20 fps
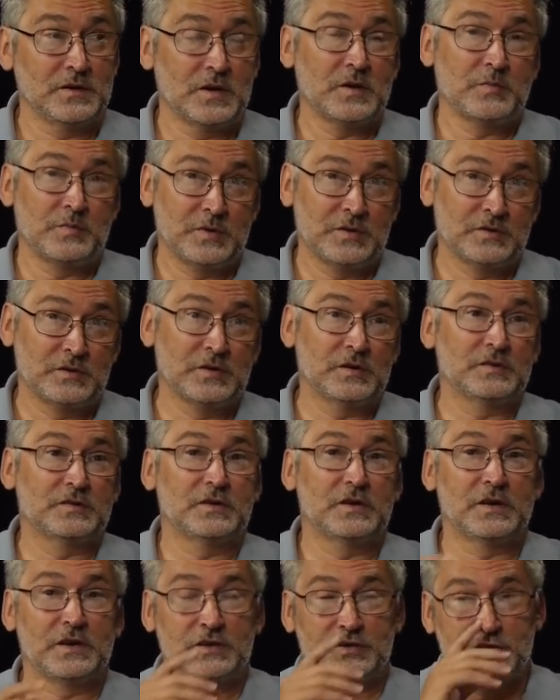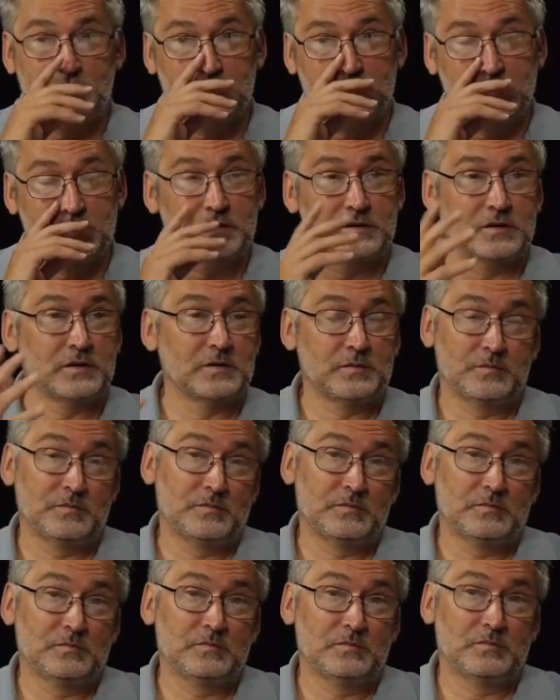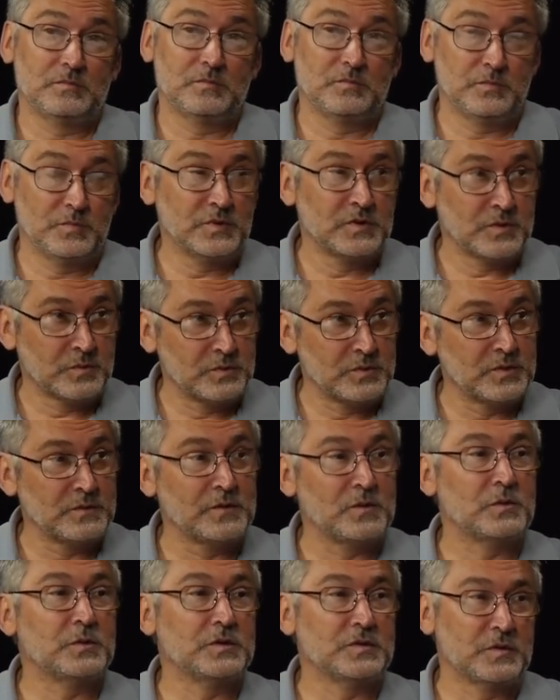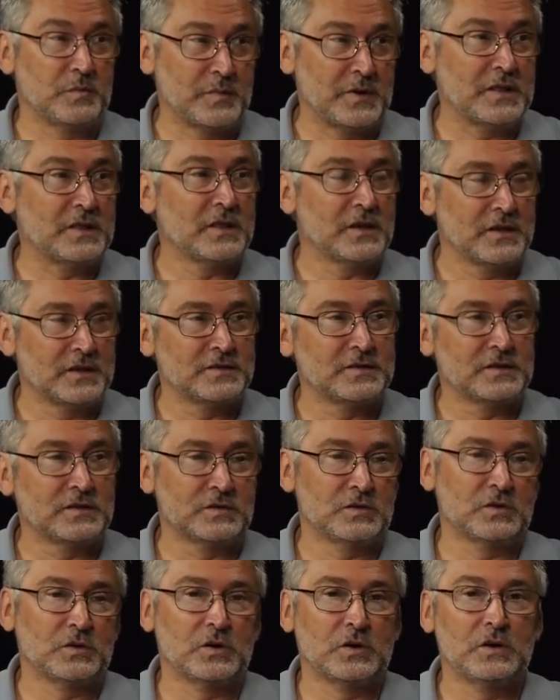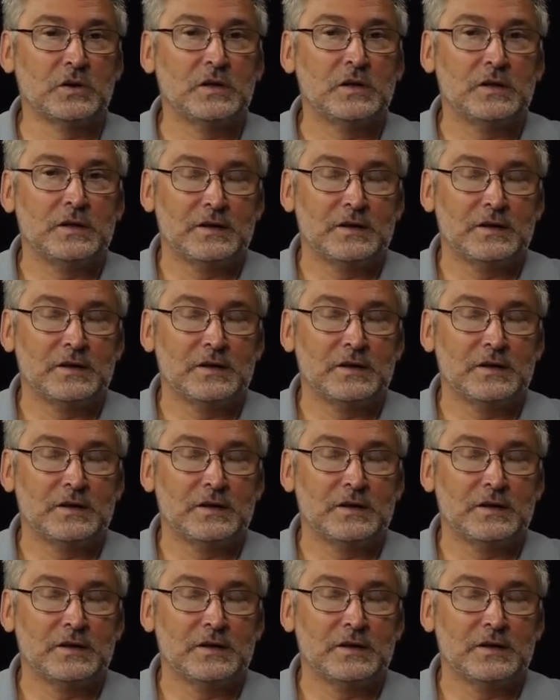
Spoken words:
Yeah, pay the research and the development of patents and so on.